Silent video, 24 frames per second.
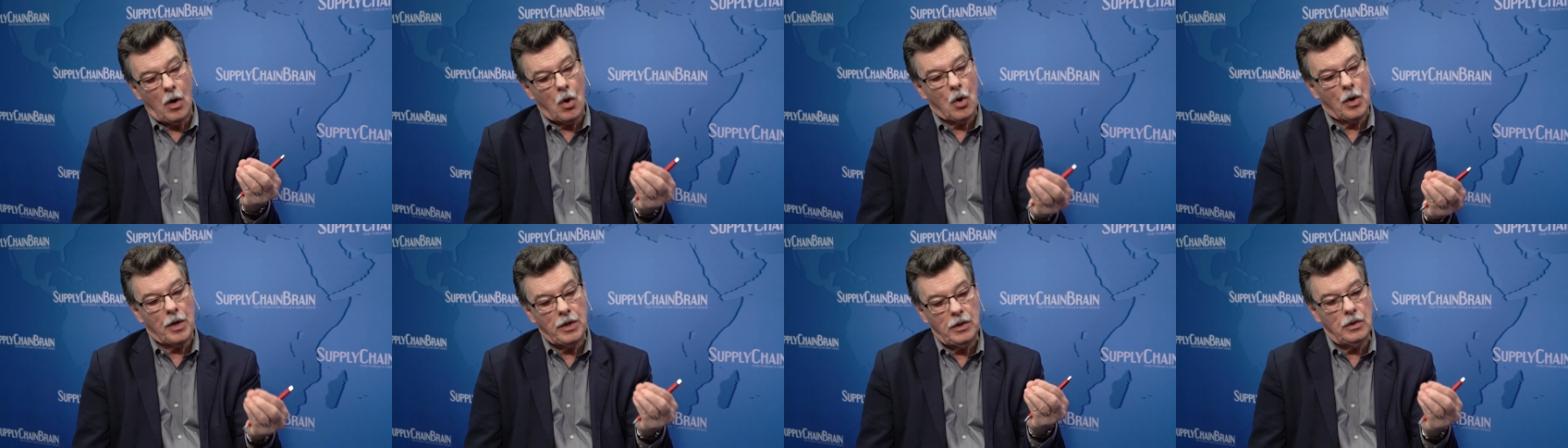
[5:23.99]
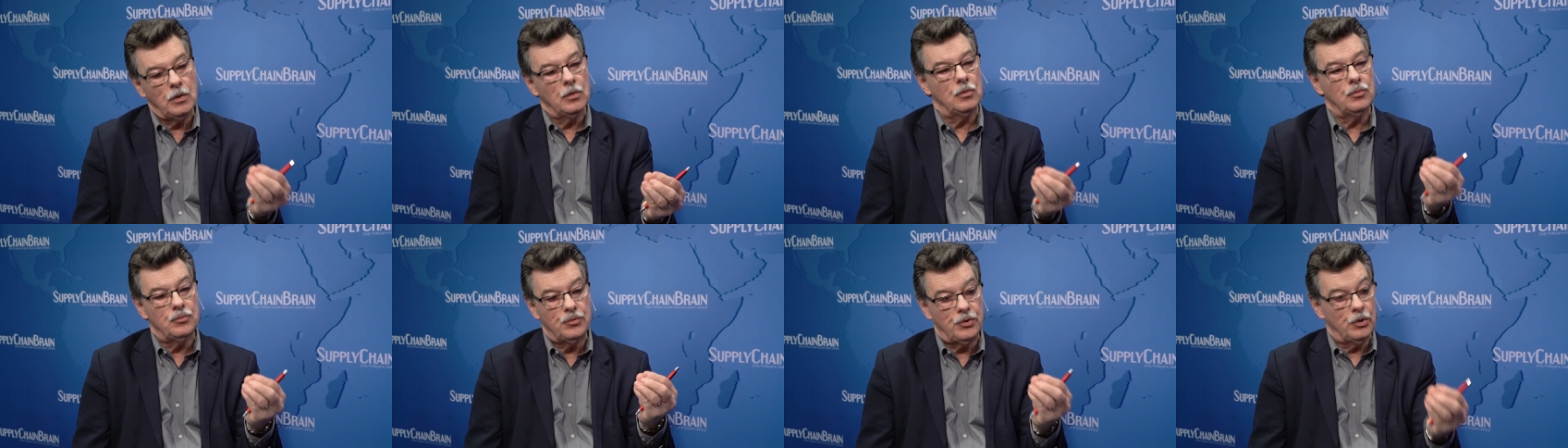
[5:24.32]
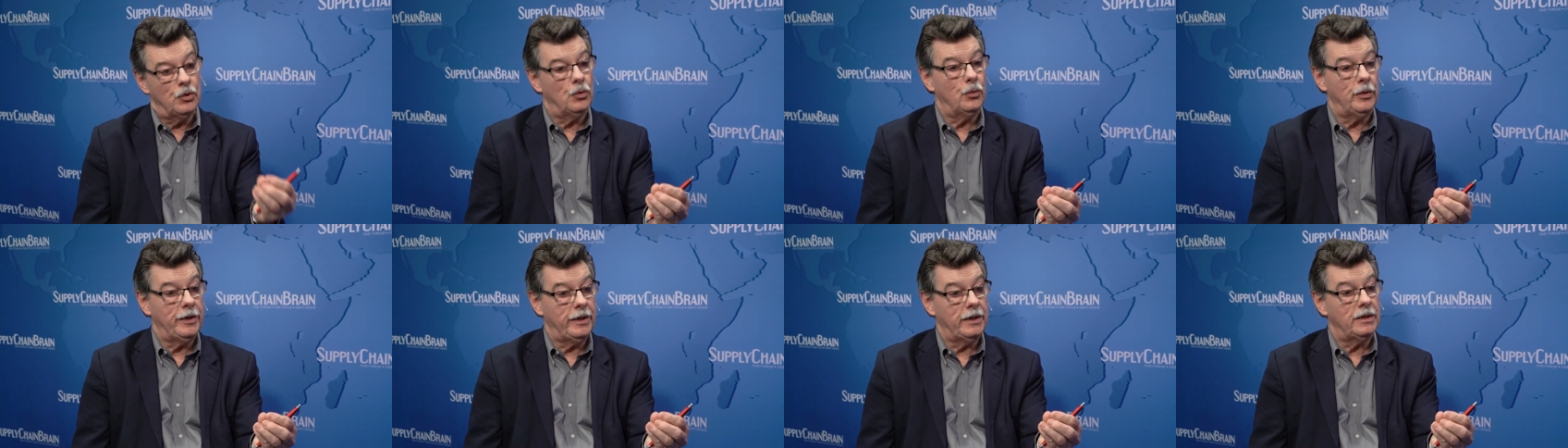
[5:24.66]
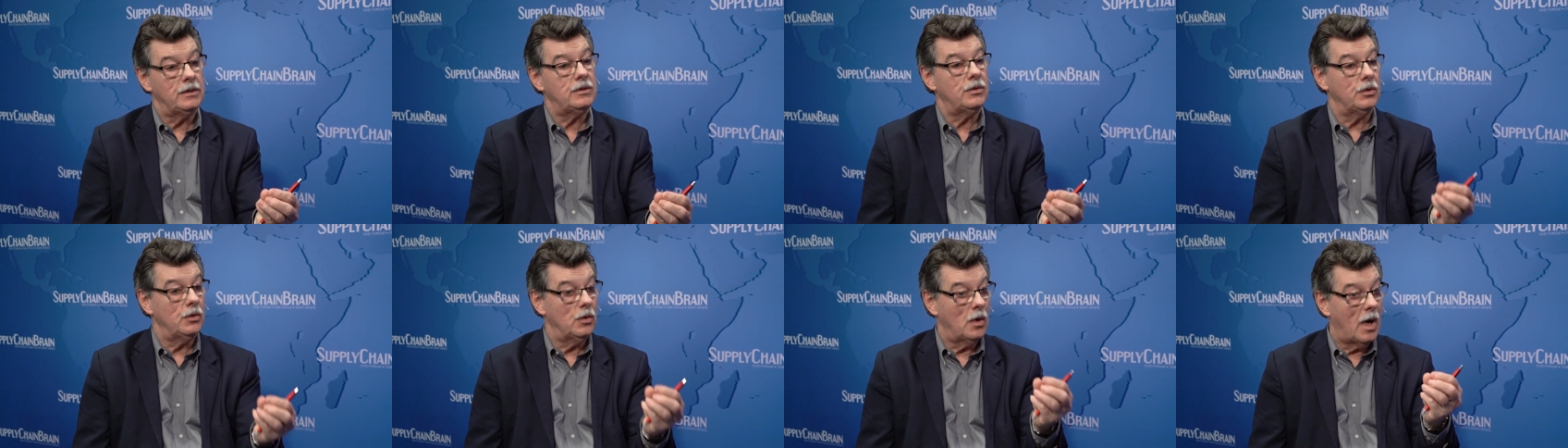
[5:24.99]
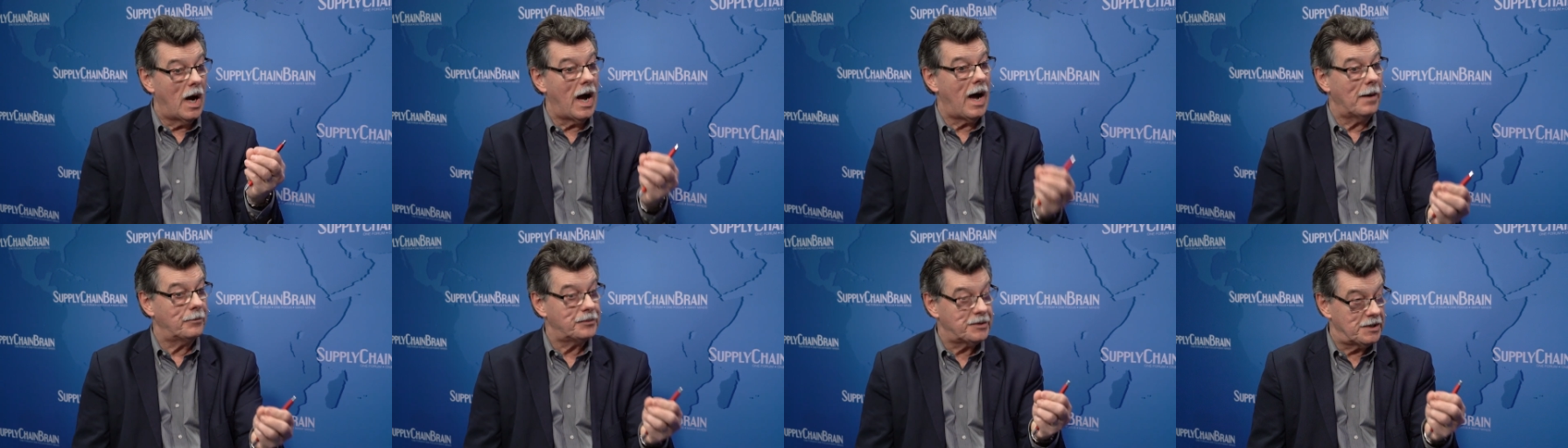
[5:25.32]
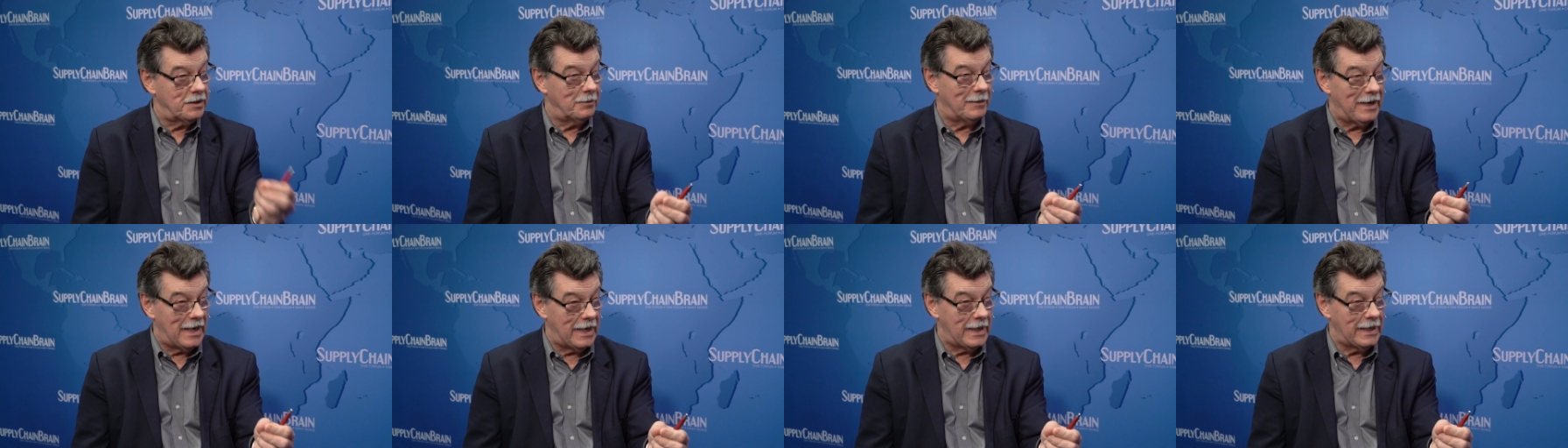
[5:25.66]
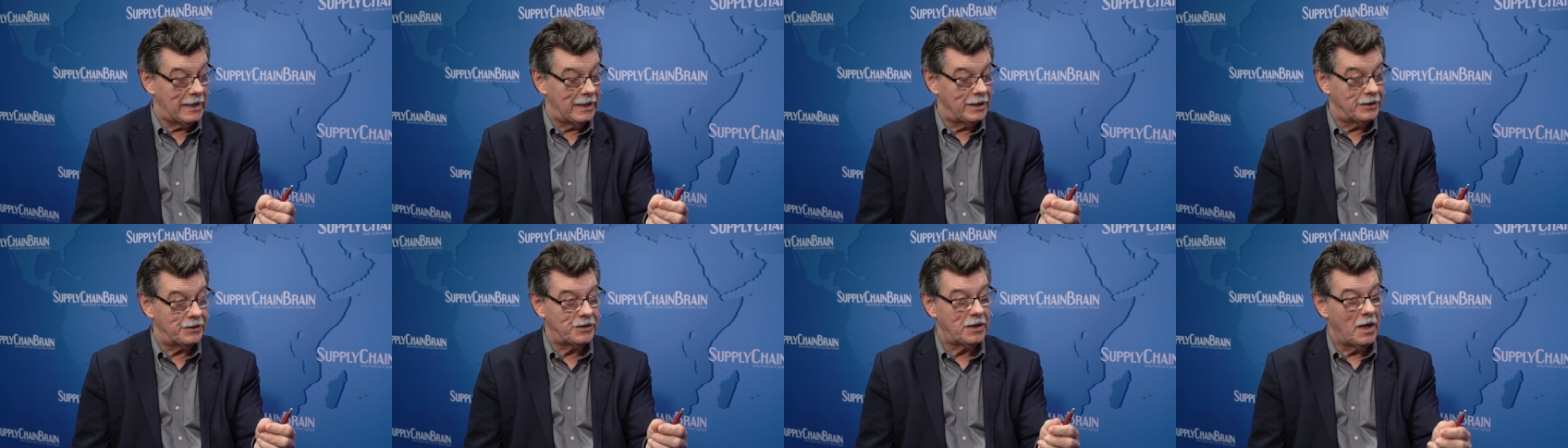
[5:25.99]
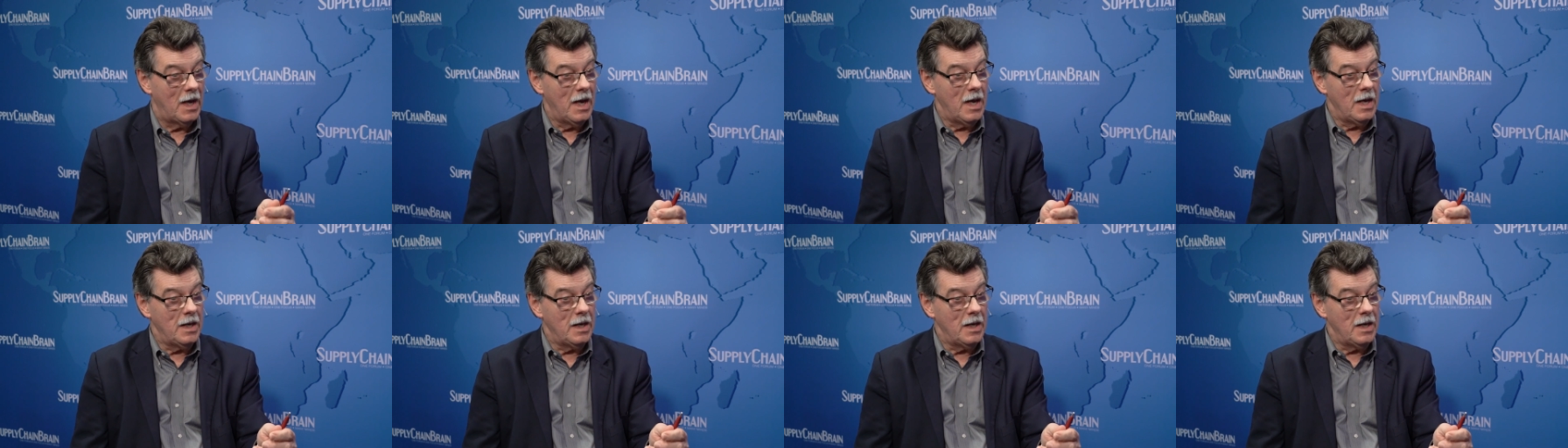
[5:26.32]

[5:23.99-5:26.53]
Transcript: are you doing to optimize